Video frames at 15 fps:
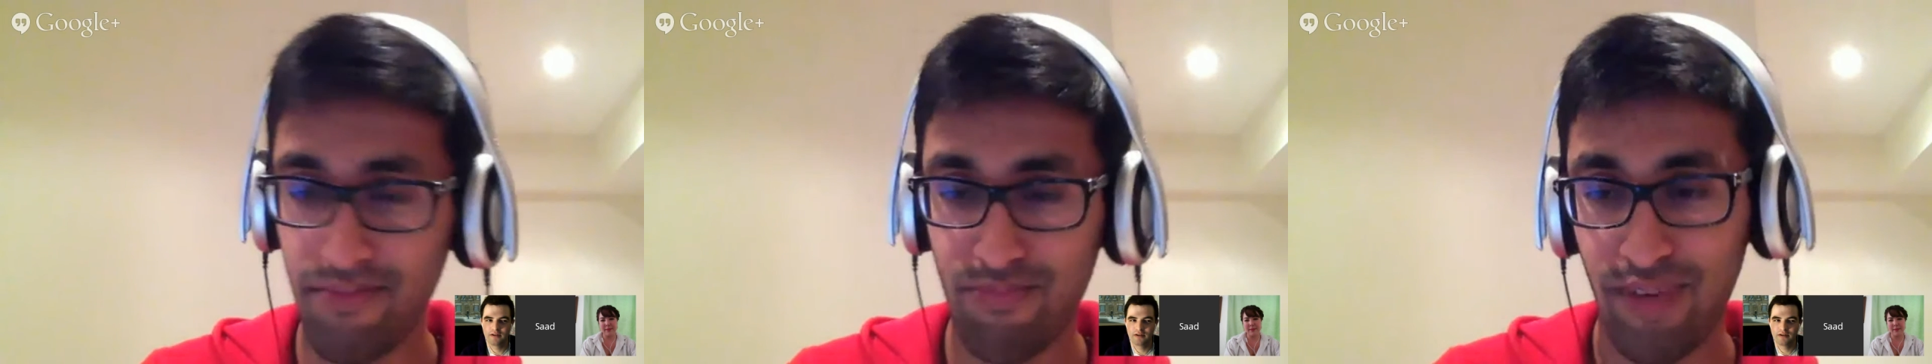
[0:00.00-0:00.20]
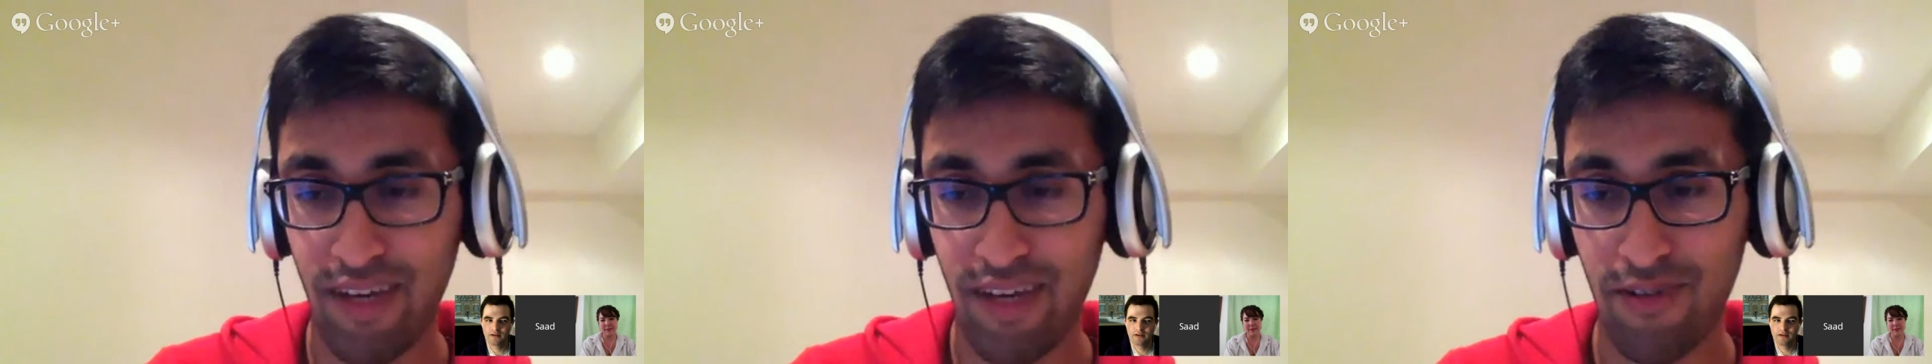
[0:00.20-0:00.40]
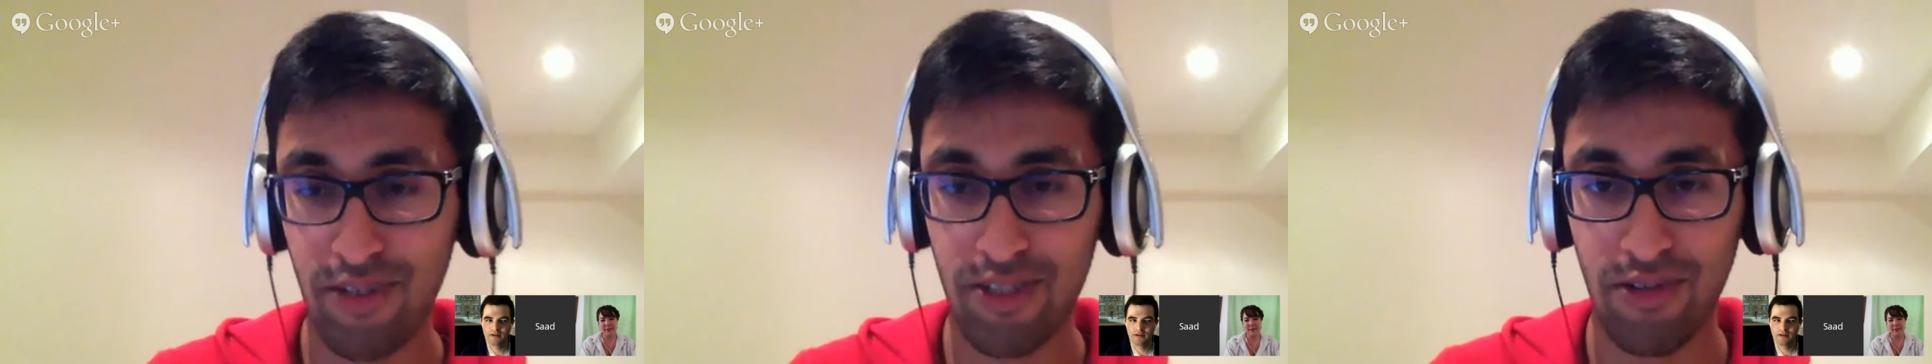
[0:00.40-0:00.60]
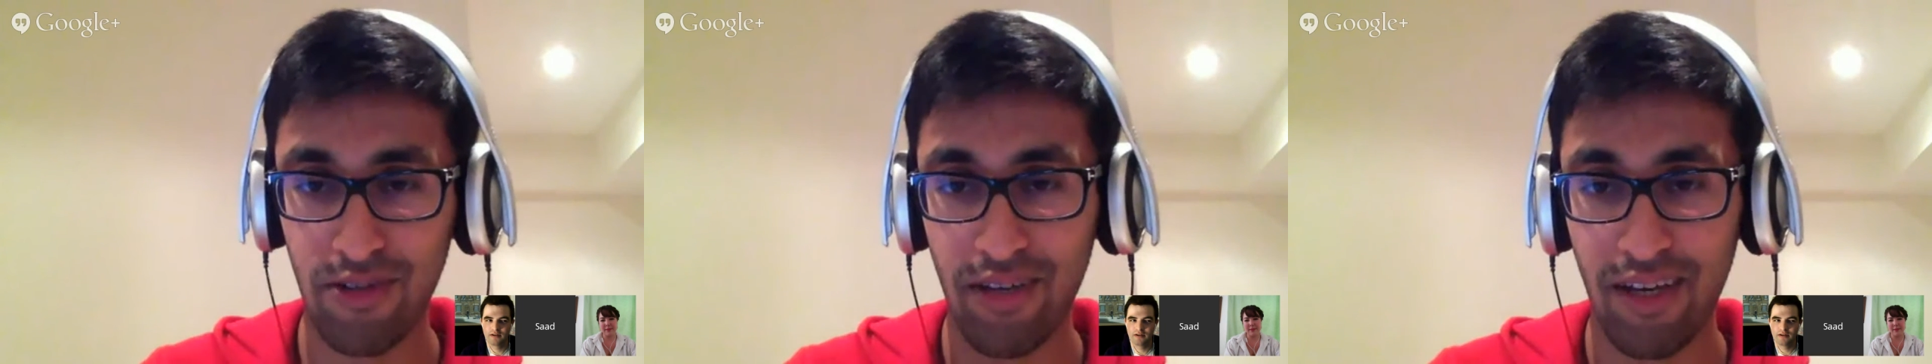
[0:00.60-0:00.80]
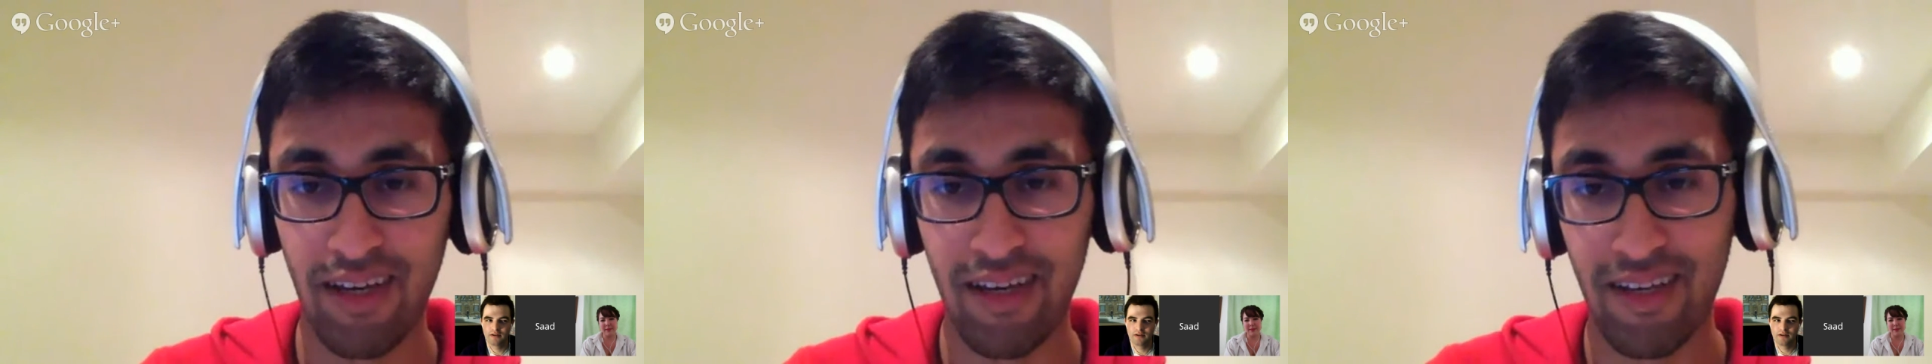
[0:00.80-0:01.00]
Bear was
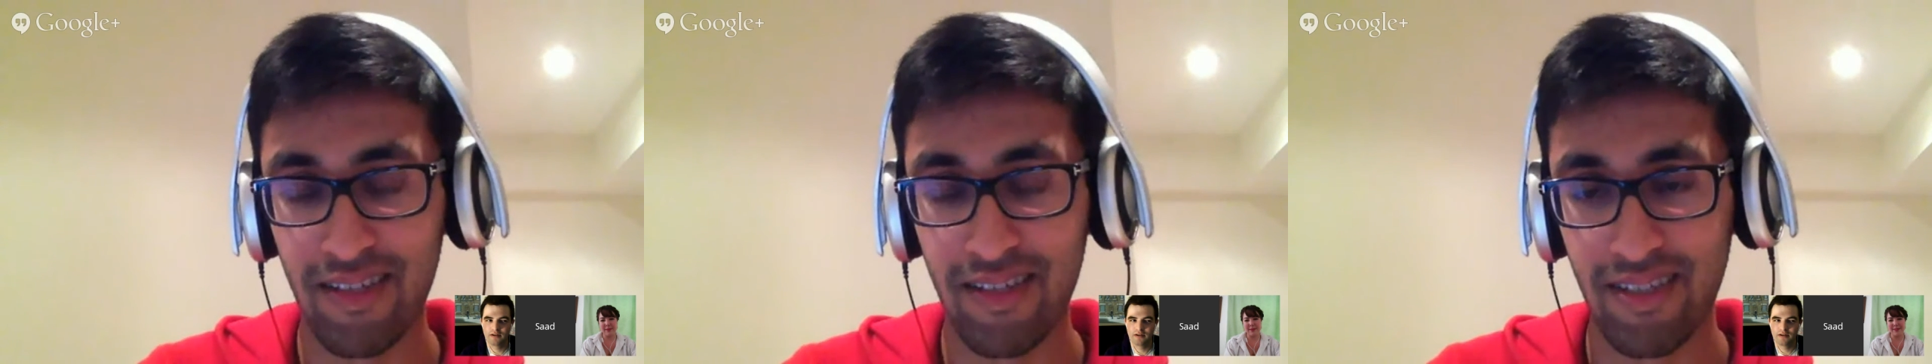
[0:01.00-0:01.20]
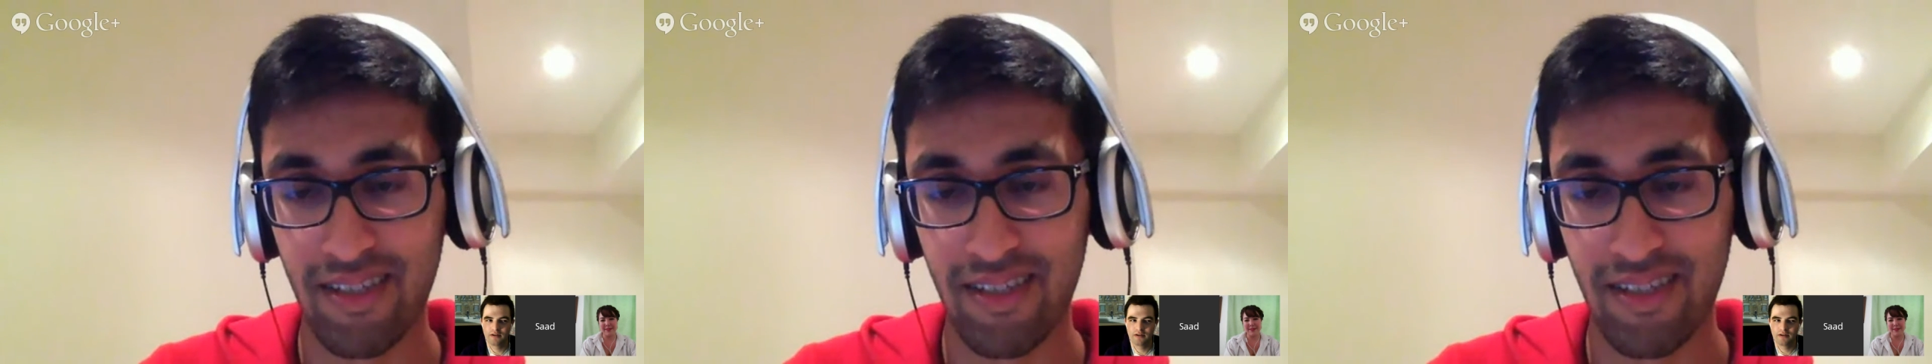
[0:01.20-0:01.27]
okay as